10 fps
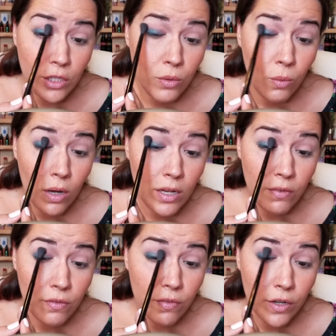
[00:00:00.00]
You want it
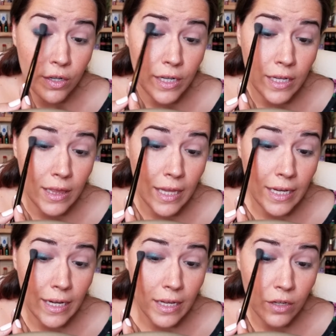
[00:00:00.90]
very light
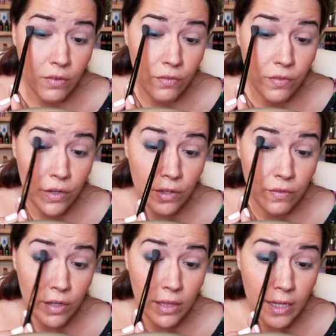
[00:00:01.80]
hand, a very,
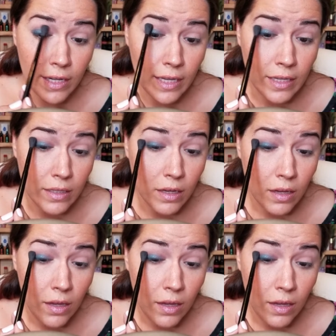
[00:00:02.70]
very light hand,